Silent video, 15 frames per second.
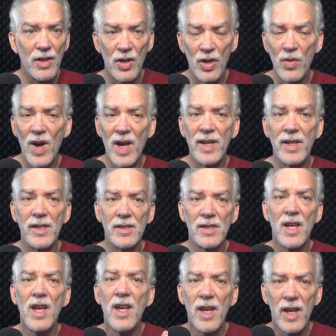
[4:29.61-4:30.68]
new ideas,
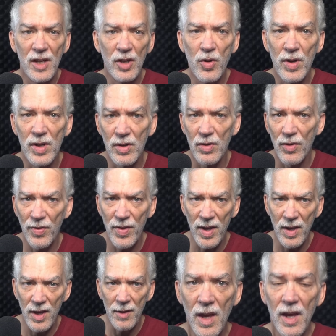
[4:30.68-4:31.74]
and critical
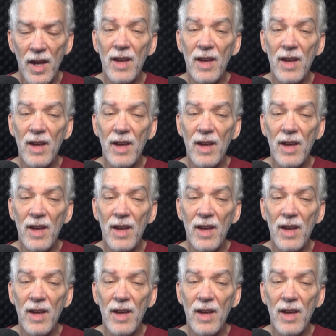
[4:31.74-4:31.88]
thinking.